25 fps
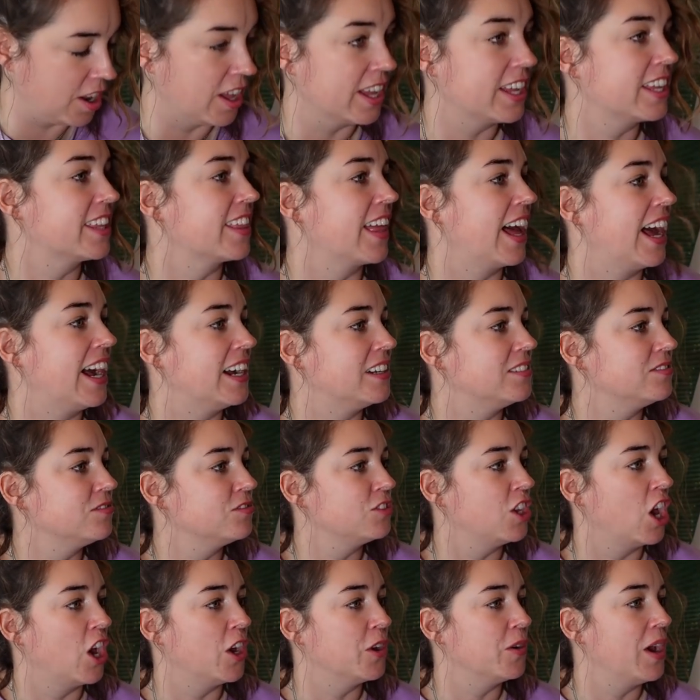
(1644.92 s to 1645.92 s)
like
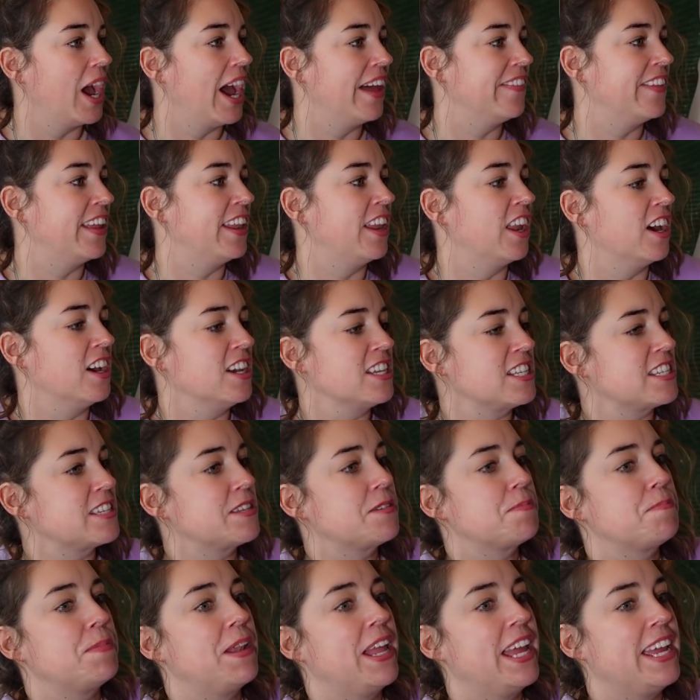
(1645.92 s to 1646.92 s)
that. No. And then
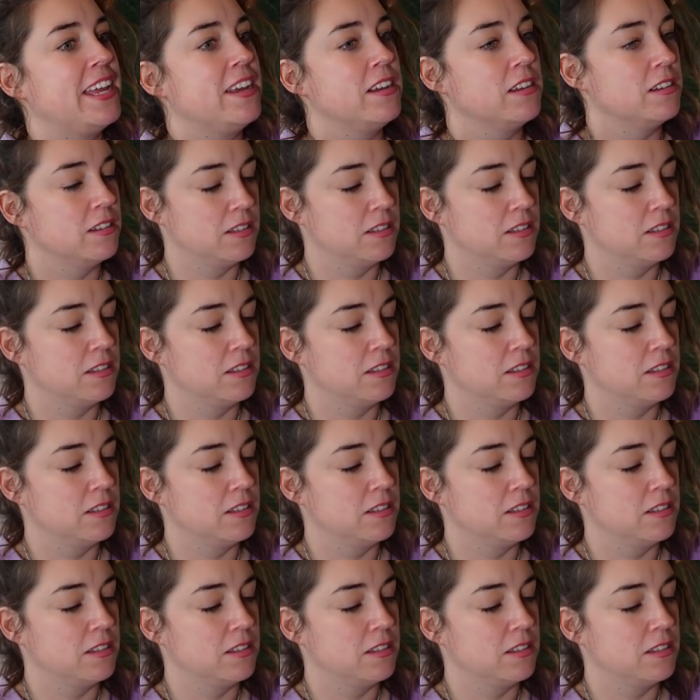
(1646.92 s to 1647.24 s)
lastly...